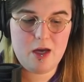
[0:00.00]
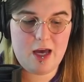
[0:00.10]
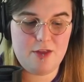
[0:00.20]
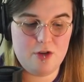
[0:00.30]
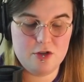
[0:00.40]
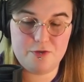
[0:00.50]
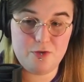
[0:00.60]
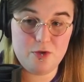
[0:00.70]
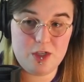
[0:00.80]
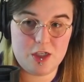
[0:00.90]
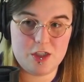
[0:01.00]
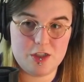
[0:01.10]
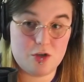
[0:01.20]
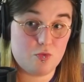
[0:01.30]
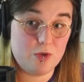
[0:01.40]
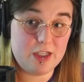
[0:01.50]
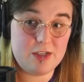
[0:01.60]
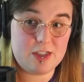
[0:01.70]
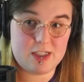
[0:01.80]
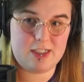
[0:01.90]
and those food kitchens are really
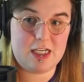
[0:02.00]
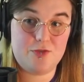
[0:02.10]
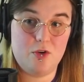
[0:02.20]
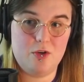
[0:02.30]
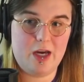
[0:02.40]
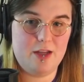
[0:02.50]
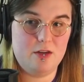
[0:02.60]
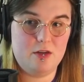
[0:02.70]
successful and